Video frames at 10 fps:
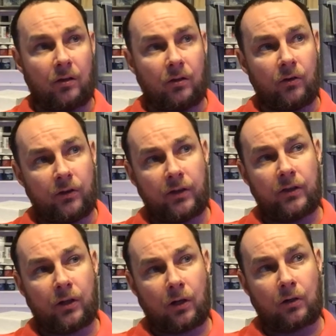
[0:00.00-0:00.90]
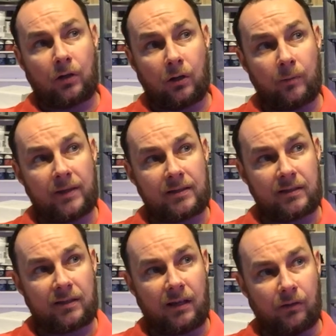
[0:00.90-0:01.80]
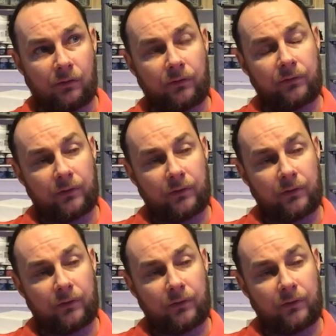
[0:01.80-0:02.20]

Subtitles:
Other than the club itself,